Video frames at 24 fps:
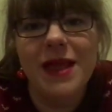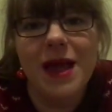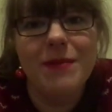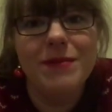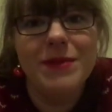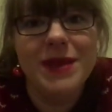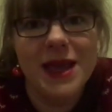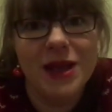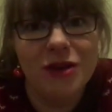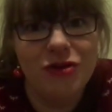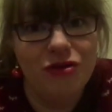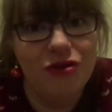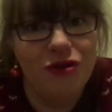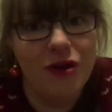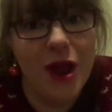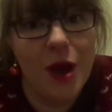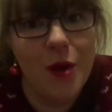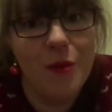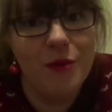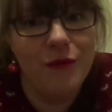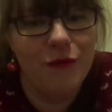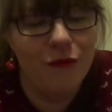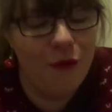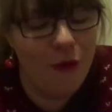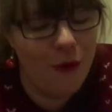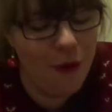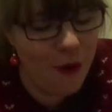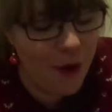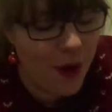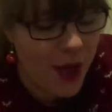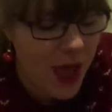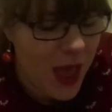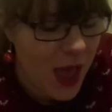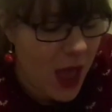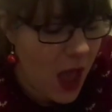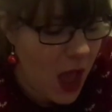that I'm yet to try out before.
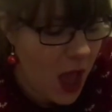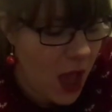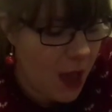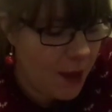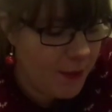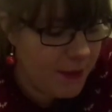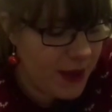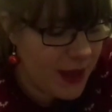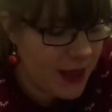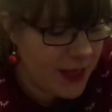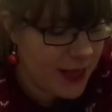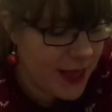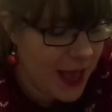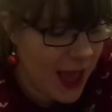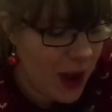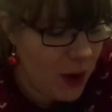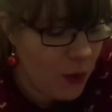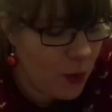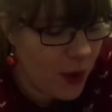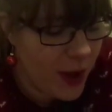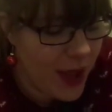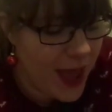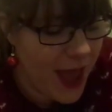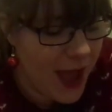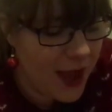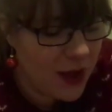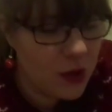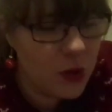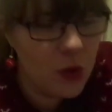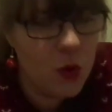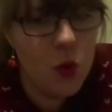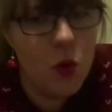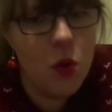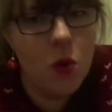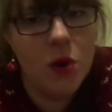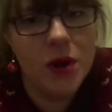It's
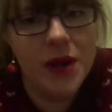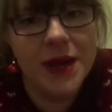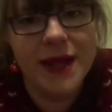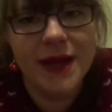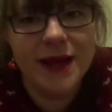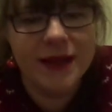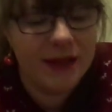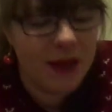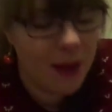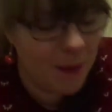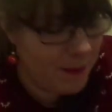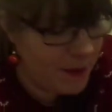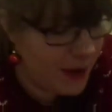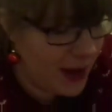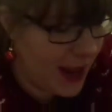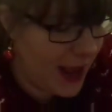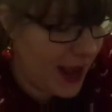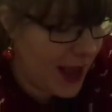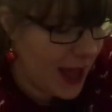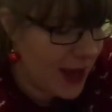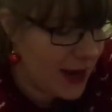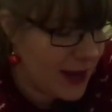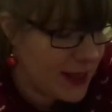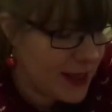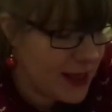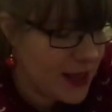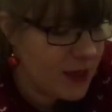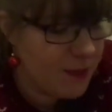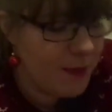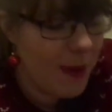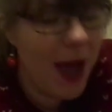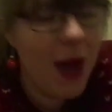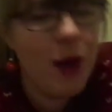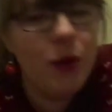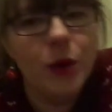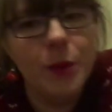NYX or NYX company, and it's this
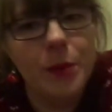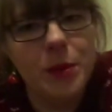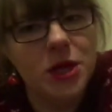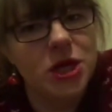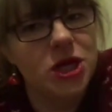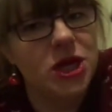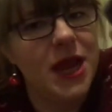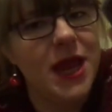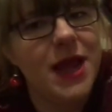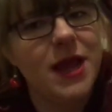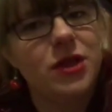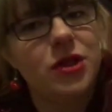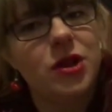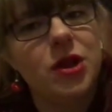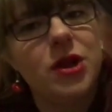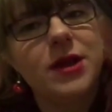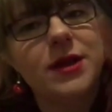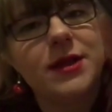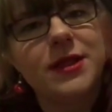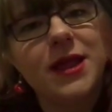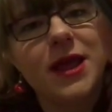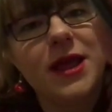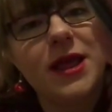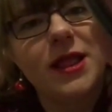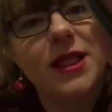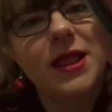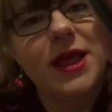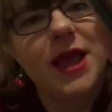powder blush here, so it looks like